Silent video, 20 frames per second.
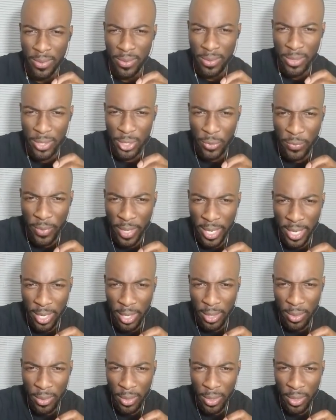Did you find
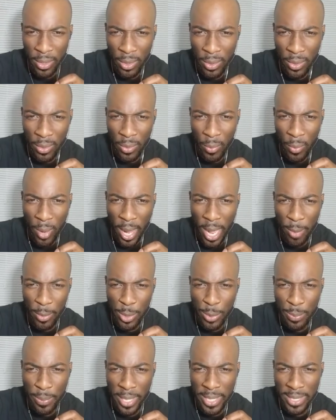out why I
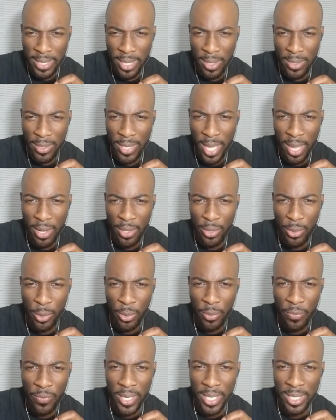was placed outside of the
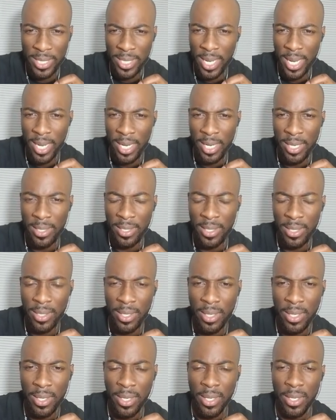group? Vending?
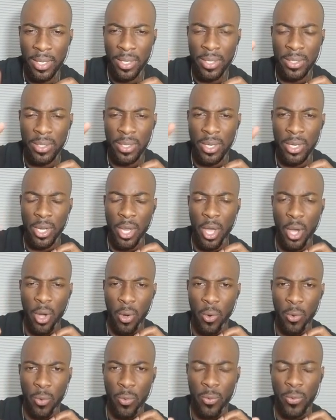
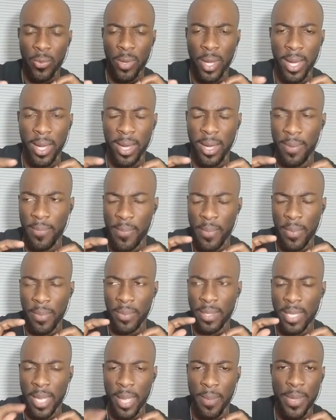No.
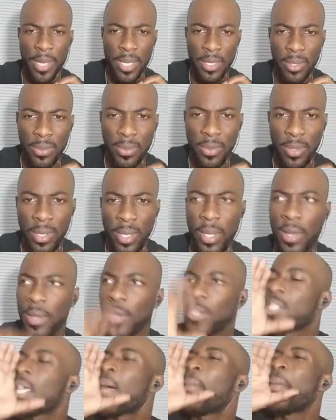Somebody
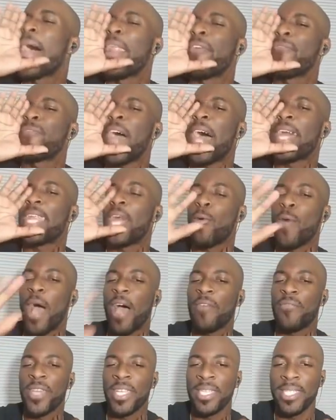find out
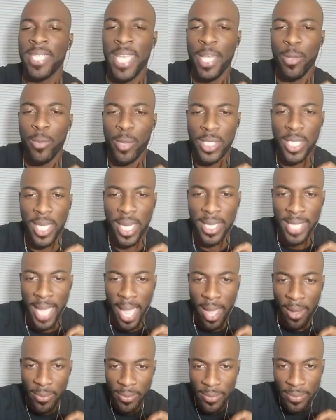why Vending was kicked
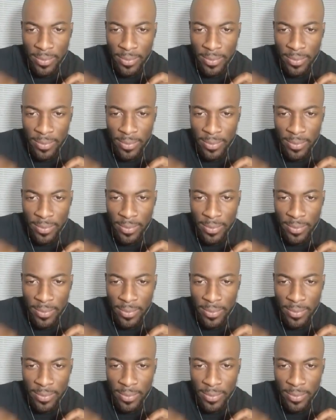out.